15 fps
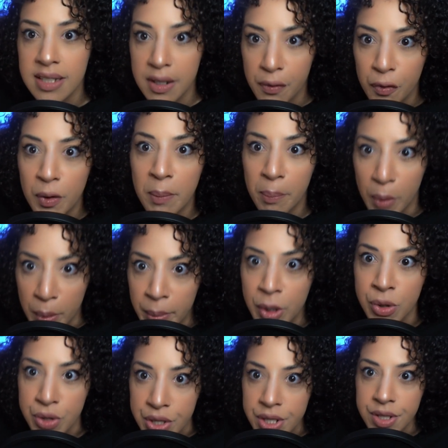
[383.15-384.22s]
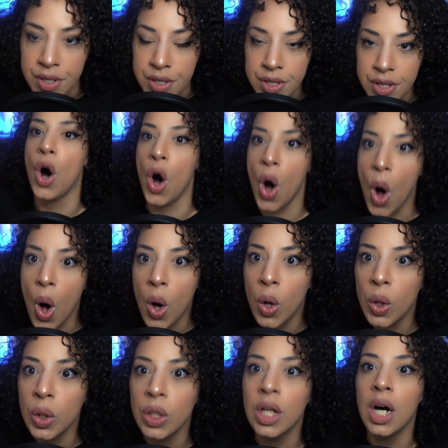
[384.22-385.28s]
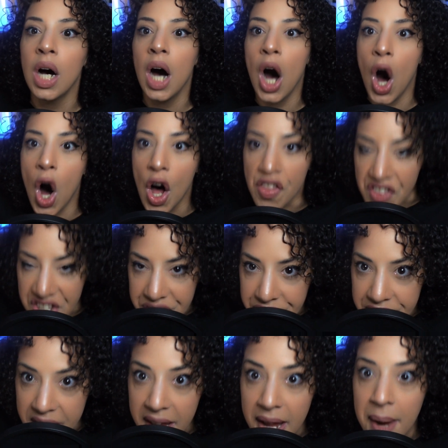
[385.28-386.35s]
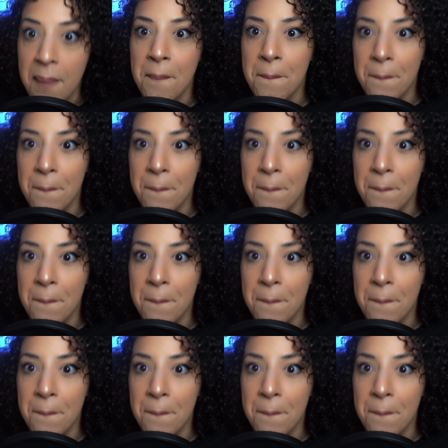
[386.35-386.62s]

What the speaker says: different promotions, all on the same